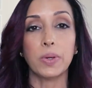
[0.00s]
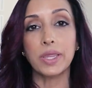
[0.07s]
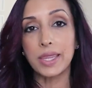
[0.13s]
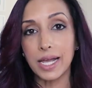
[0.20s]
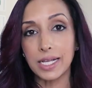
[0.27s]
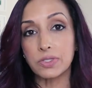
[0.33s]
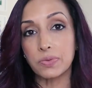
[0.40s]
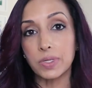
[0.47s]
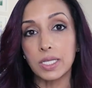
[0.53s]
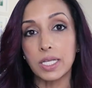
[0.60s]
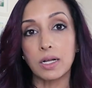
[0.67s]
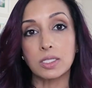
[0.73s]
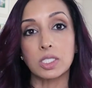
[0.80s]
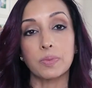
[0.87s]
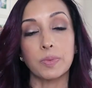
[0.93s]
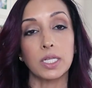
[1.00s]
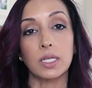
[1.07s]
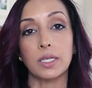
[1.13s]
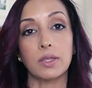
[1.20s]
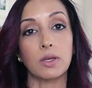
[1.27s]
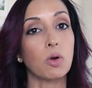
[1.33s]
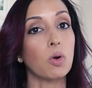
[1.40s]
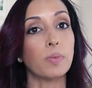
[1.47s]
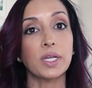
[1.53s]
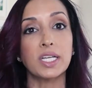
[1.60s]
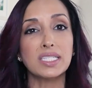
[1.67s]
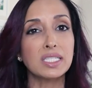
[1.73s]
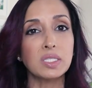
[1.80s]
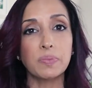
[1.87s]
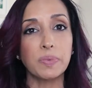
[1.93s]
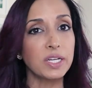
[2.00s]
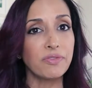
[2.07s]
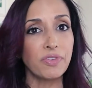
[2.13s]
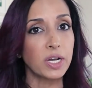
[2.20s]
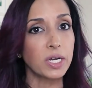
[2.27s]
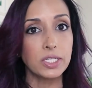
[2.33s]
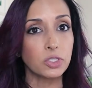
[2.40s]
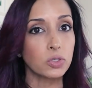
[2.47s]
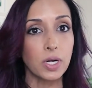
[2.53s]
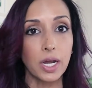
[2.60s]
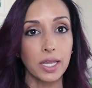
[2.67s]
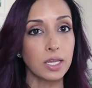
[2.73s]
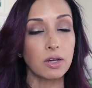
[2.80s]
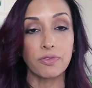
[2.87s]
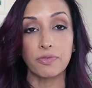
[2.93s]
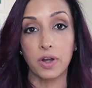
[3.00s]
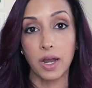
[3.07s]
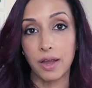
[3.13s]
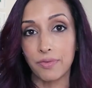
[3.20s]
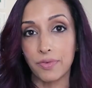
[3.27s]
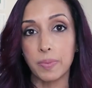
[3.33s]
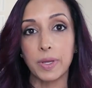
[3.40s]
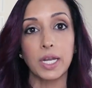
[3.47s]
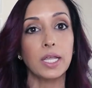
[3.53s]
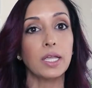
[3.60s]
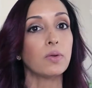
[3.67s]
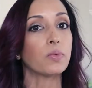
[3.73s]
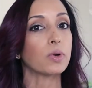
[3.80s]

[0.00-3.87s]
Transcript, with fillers: And that's really ultimately the goal because it's been a very trying year for everybody.